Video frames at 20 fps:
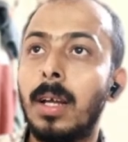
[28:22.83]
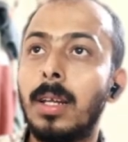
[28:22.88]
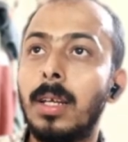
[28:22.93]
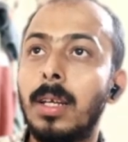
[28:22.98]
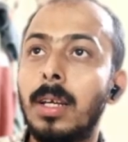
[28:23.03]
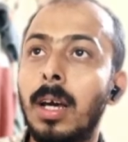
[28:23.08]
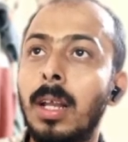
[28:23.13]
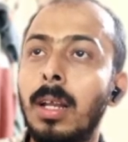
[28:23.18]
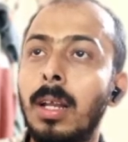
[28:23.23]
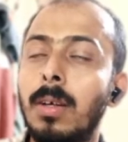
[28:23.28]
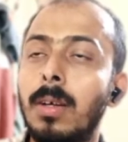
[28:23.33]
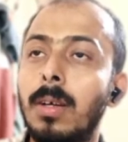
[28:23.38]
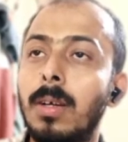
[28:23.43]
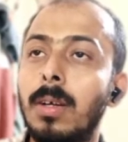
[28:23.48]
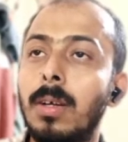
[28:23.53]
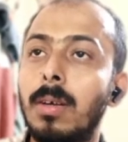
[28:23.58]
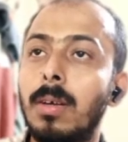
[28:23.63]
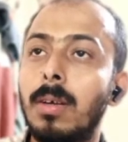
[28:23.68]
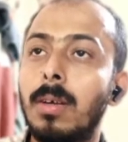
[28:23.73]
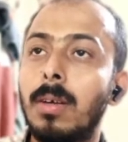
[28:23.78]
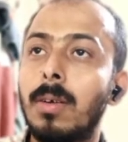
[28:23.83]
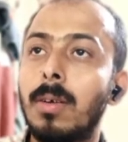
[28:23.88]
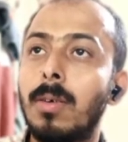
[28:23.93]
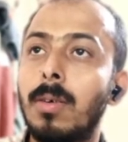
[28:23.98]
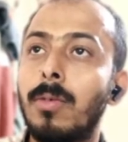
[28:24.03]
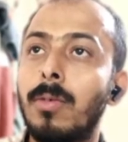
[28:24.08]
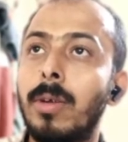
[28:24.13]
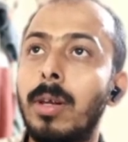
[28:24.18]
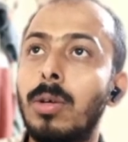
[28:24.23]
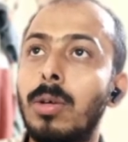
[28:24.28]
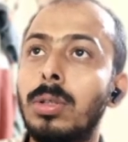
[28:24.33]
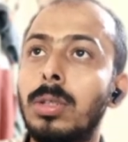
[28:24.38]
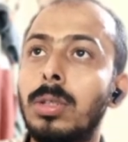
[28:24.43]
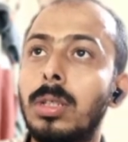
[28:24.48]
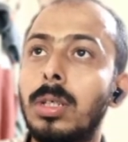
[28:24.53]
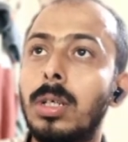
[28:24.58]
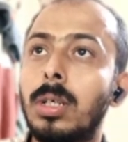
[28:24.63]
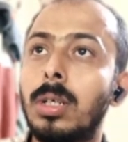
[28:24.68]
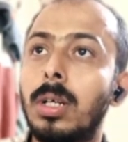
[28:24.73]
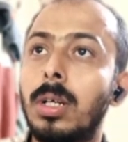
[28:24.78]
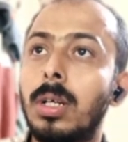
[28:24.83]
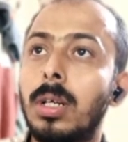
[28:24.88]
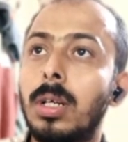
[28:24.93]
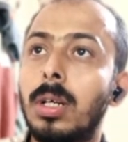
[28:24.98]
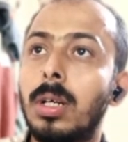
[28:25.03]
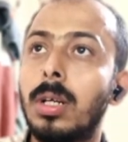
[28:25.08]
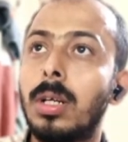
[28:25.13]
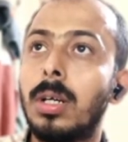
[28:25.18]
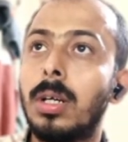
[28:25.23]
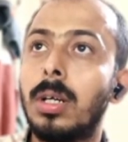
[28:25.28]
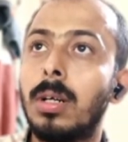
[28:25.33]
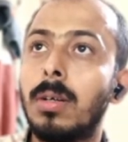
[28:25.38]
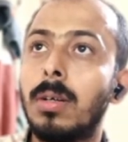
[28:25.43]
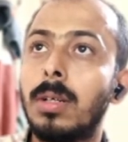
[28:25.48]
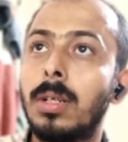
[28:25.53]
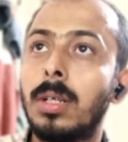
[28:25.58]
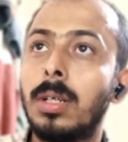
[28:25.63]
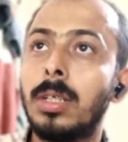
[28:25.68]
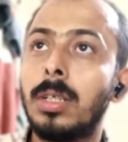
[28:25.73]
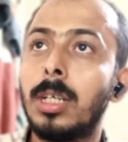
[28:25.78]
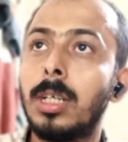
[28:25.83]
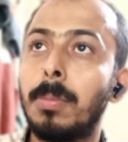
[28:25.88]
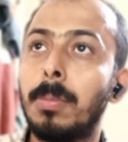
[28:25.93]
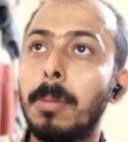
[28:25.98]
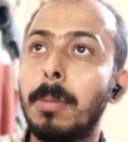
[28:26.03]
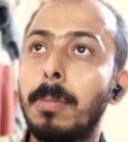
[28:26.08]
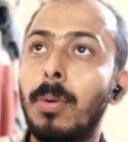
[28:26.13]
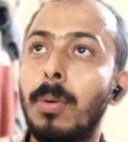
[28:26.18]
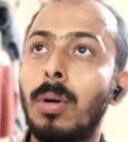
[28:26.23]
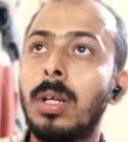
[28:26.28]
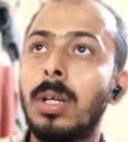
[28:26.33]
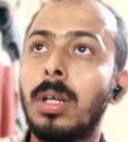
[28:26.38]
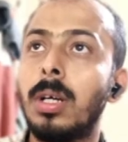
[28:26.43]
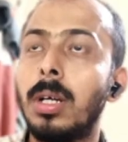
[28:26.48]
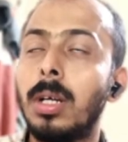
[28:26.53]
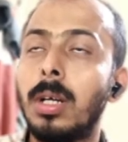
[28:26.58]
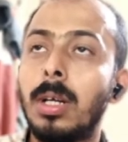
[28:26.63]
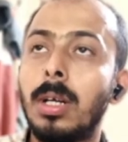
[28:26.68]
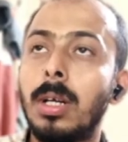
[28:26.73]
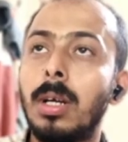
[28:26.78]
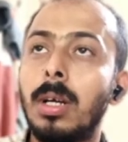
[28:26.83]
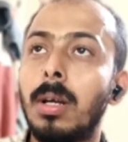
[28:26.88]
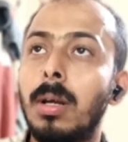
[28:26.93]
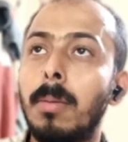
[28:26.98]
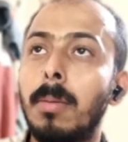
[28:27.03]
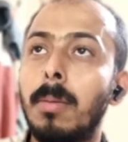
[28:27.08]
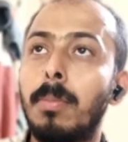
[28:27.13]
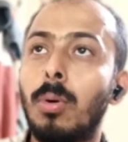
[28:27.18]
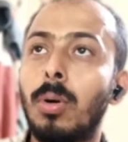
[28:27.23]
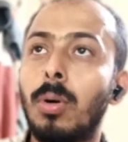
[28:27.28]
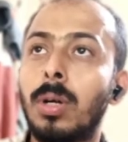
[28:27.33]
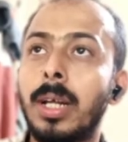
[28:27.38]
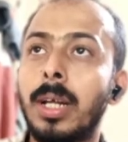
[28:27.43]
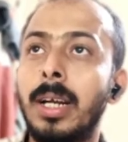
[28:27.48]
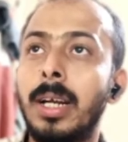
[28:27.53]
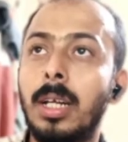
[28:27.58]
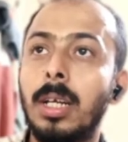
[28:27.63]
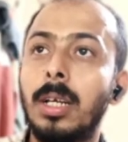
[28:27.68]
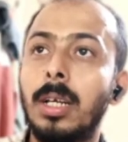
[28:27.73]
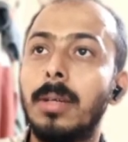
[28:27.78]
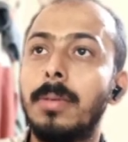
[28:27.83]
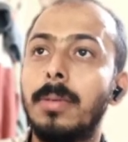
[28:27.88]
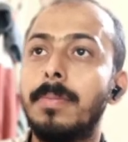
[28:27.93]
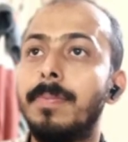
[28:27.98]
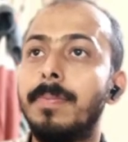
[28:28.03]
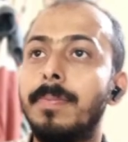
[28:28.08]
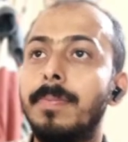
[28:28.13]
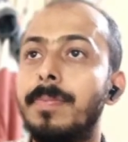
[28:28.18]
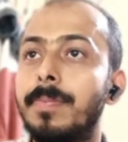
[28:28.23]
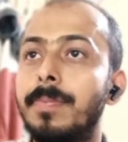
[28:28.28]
And here we'll use TCP port 80.